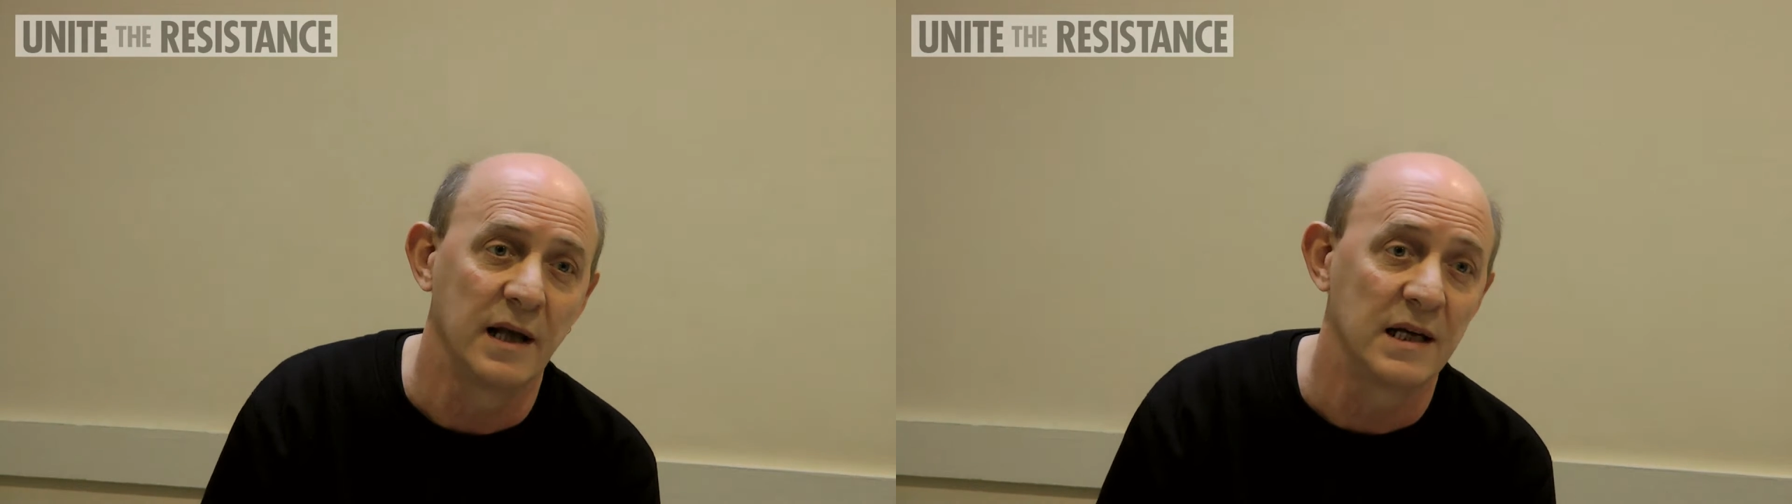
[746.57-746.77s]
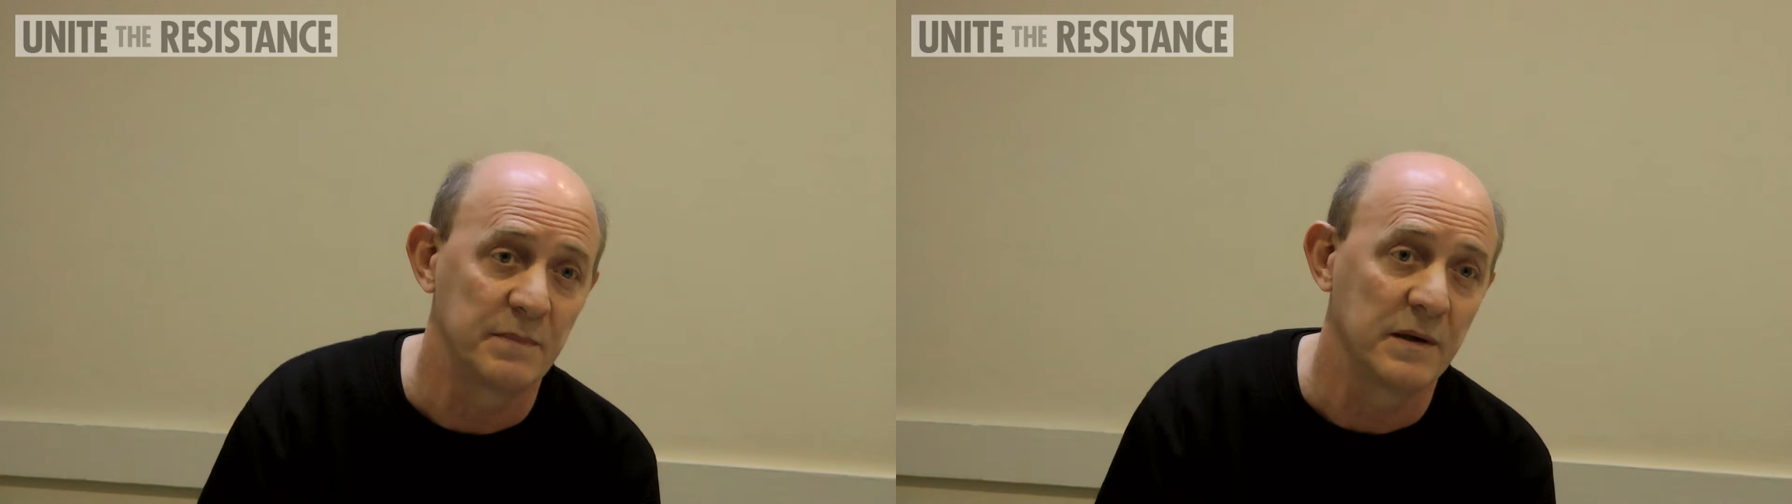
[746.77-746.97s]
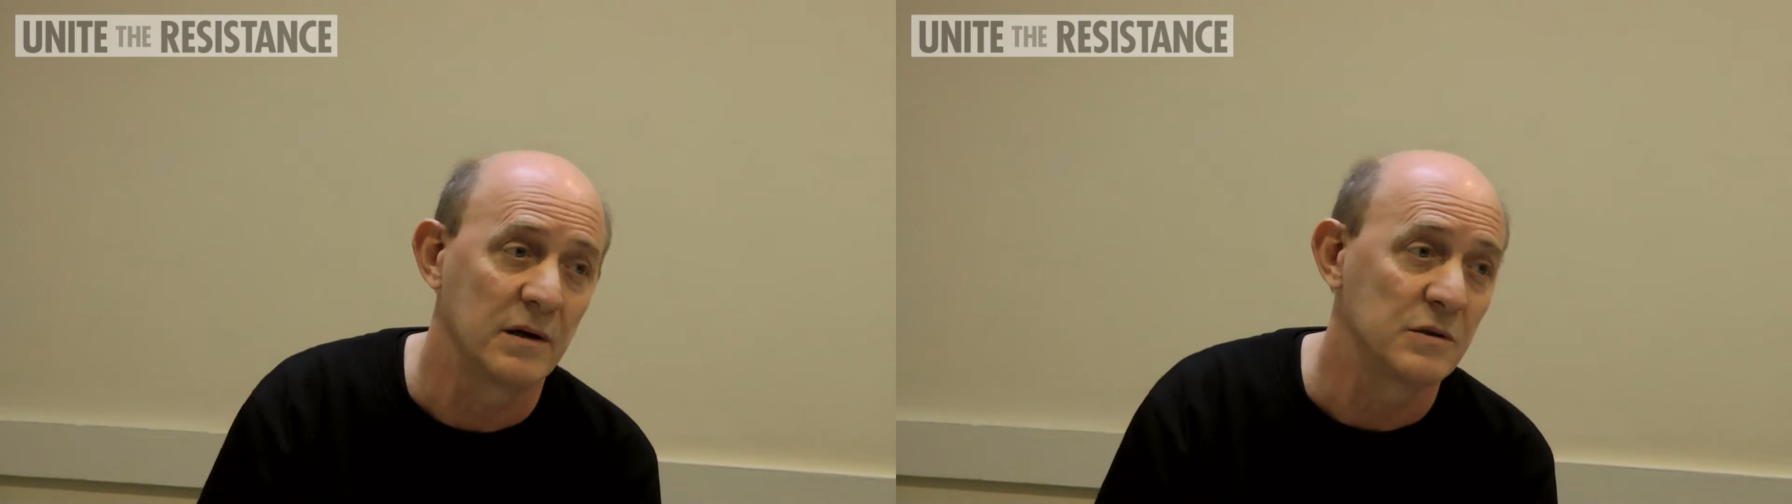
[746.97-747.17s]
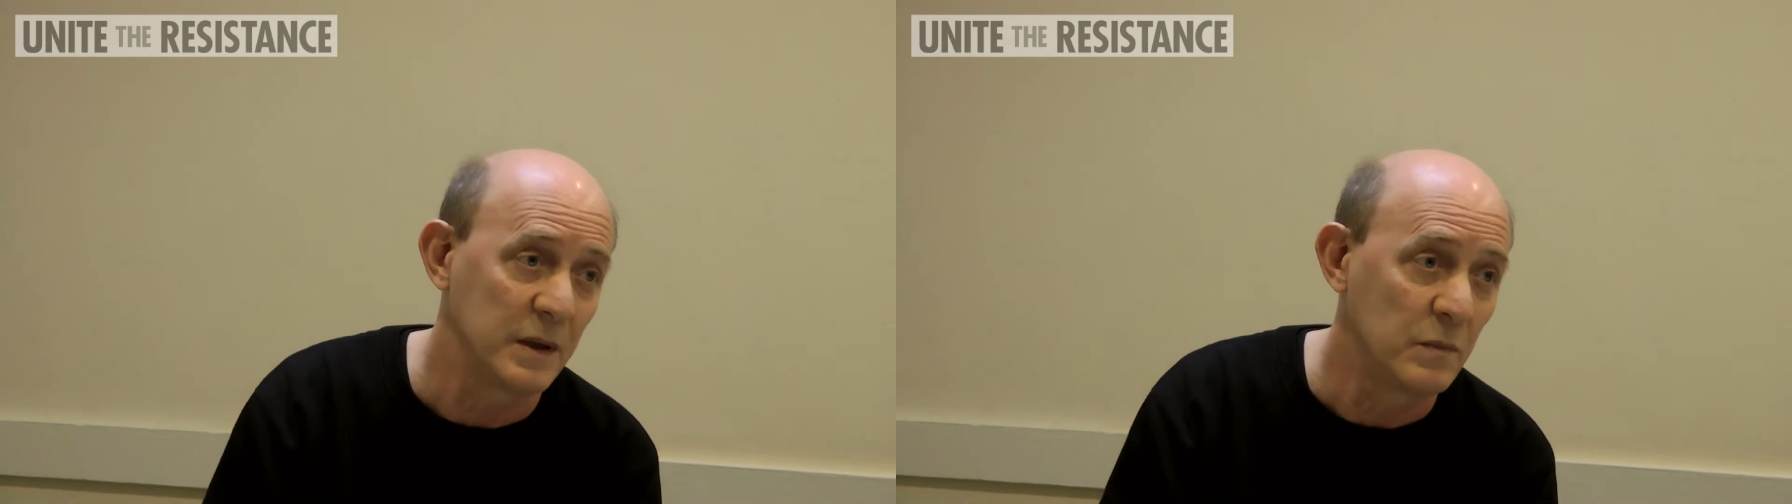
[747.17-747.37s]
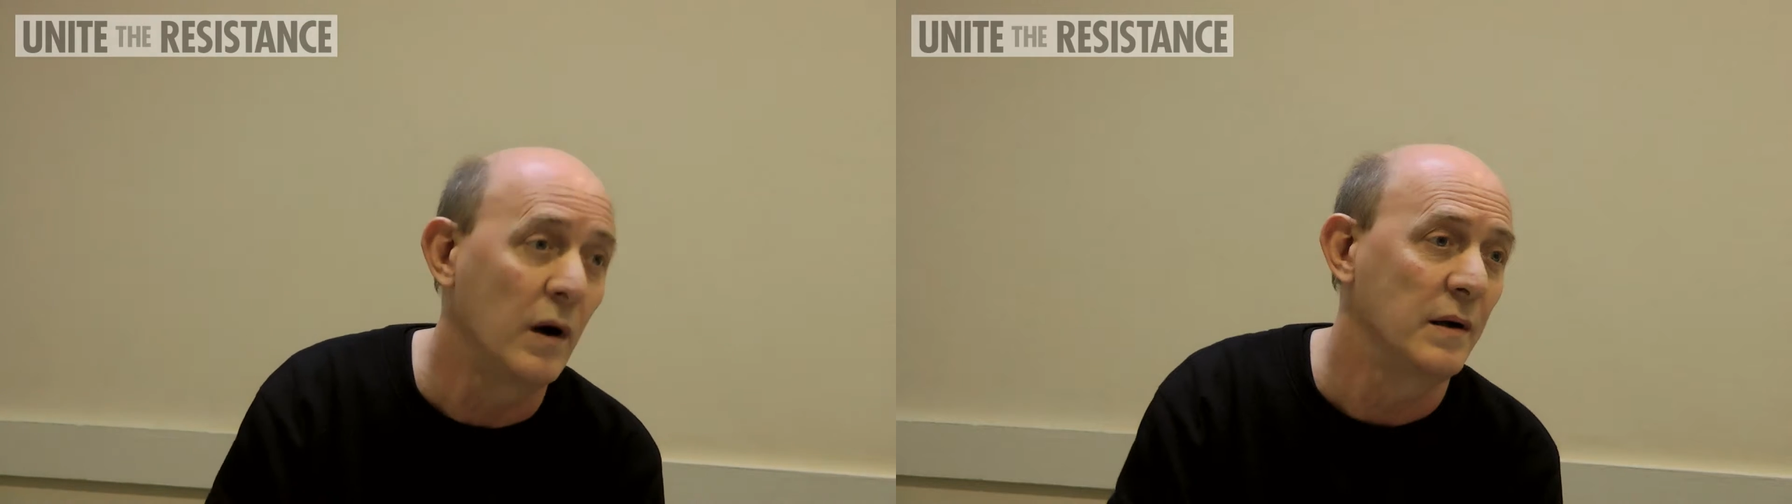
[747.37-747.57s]
and that's because
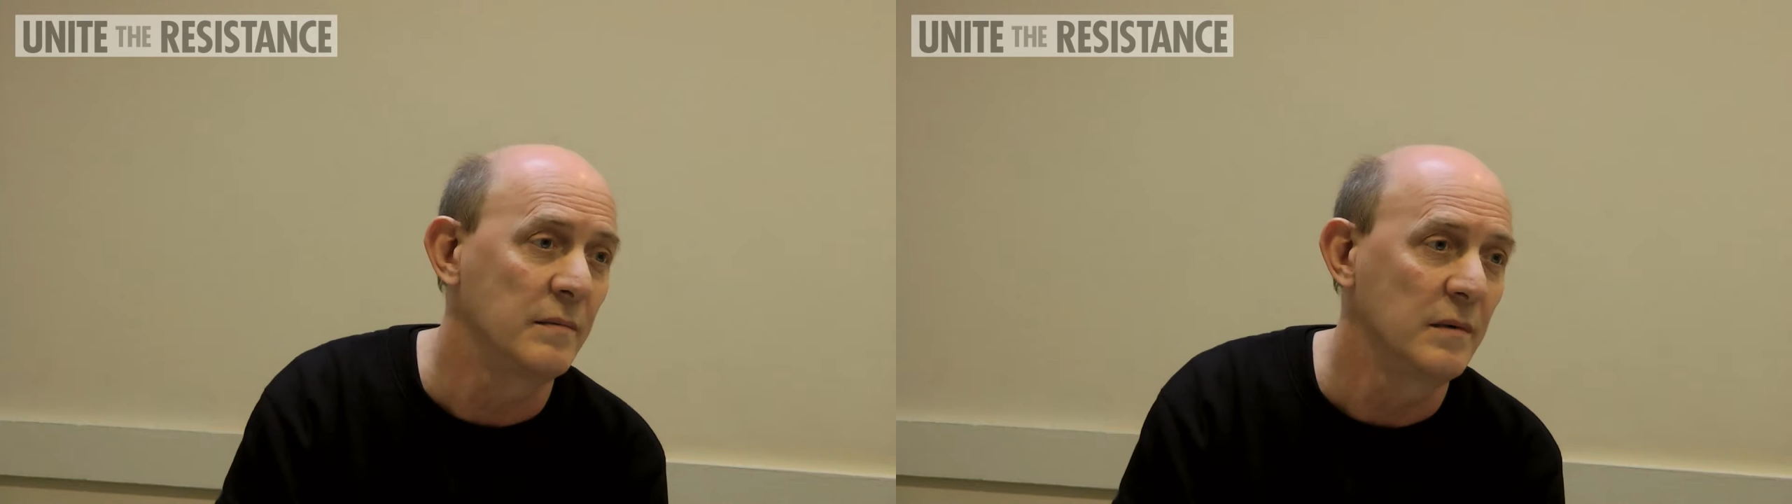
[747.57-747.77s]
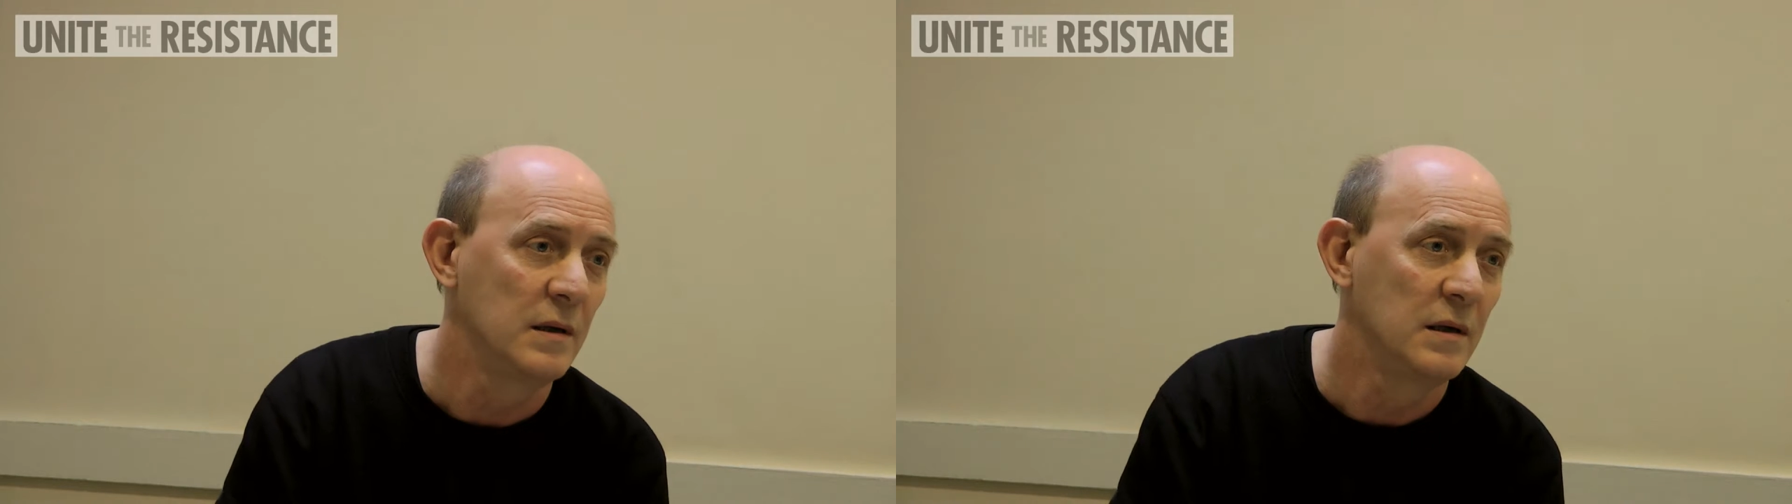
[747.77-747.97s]
we won